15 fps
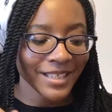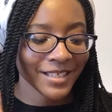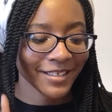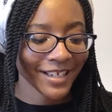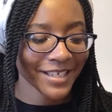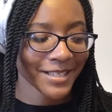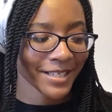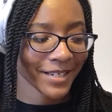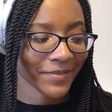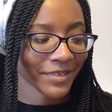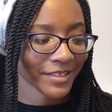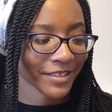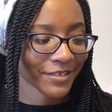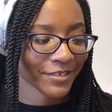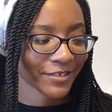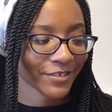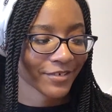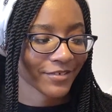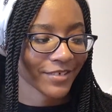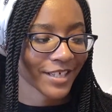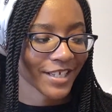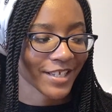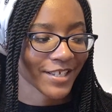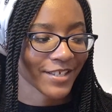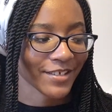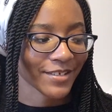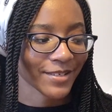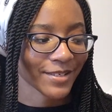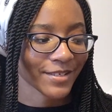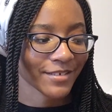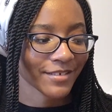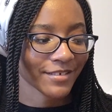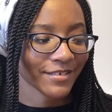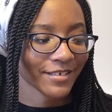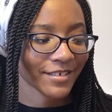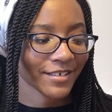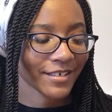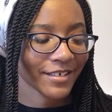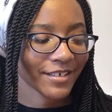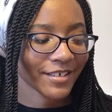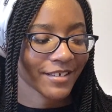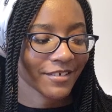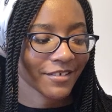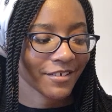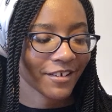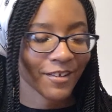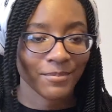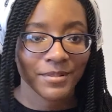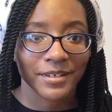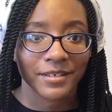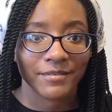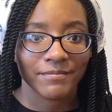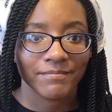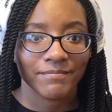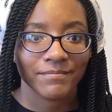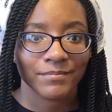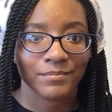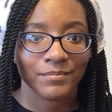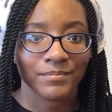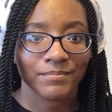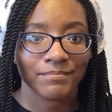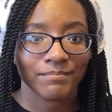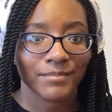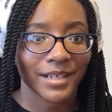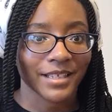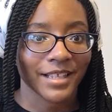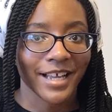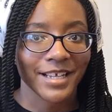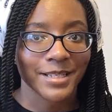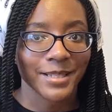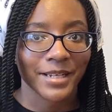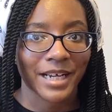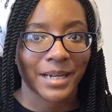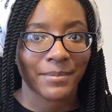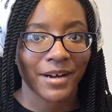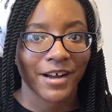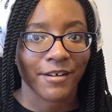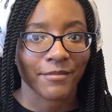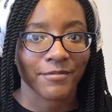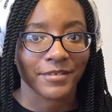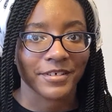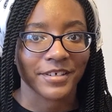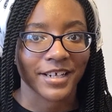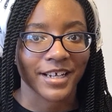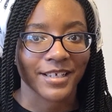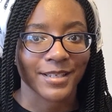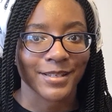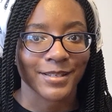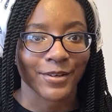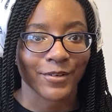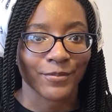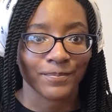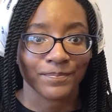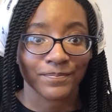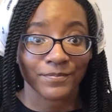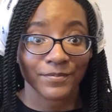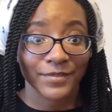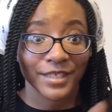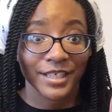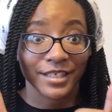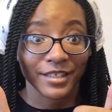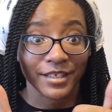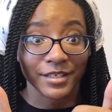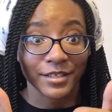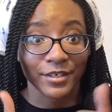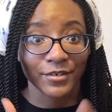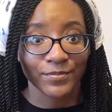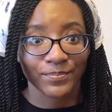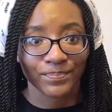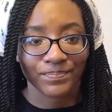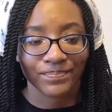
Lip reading: next thing I'm going to do is open my last thing I bought for you guys, so let's go.